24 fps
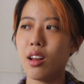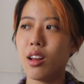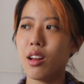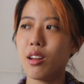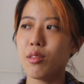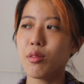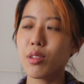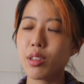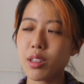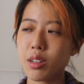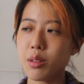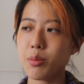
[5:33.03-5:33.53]

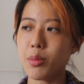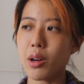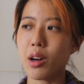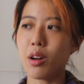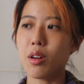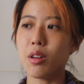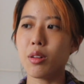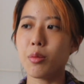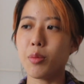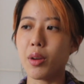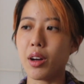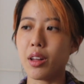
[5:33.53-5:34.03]
written
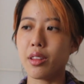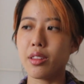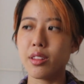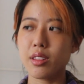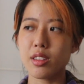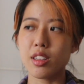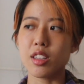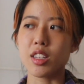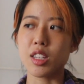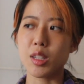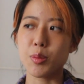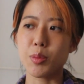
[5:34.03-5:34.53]
about, but this
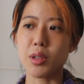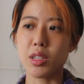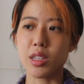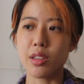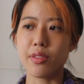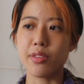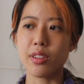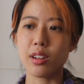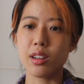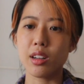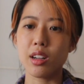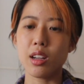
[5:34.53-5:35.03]
is
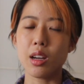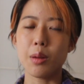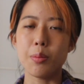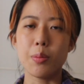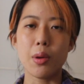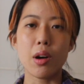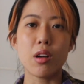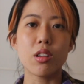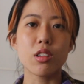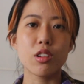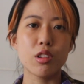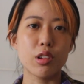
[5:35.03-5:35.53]
specifically
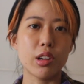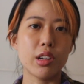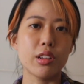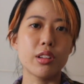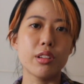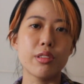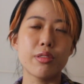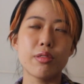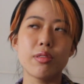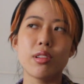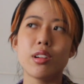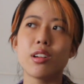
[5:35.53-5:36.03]
about
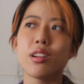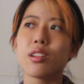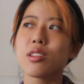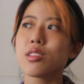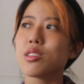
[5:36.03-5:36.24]
creative work.